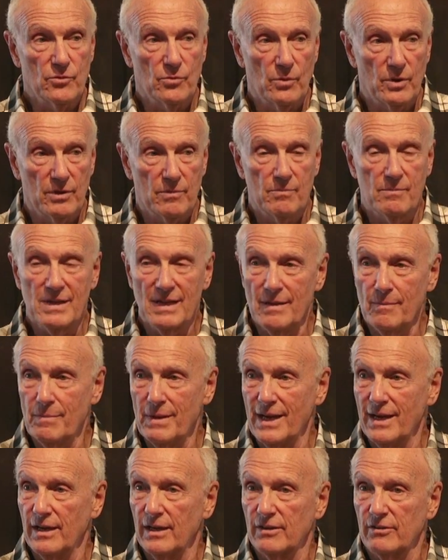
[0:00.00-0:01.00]
with me
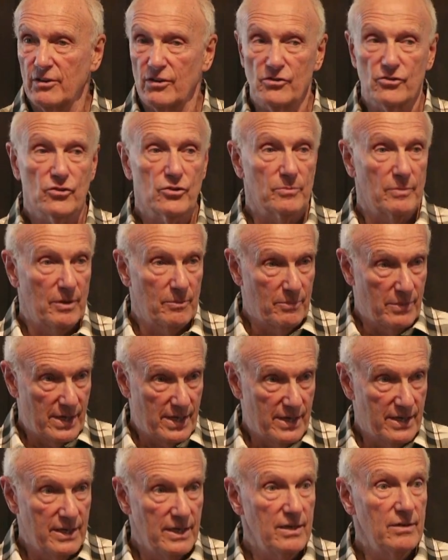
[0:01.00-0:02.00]
paying attention to my
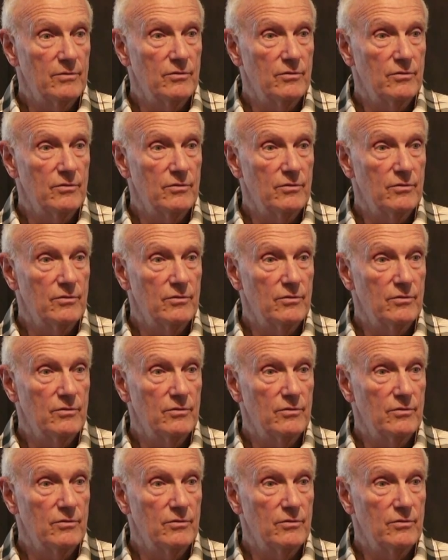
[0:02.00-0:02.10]
body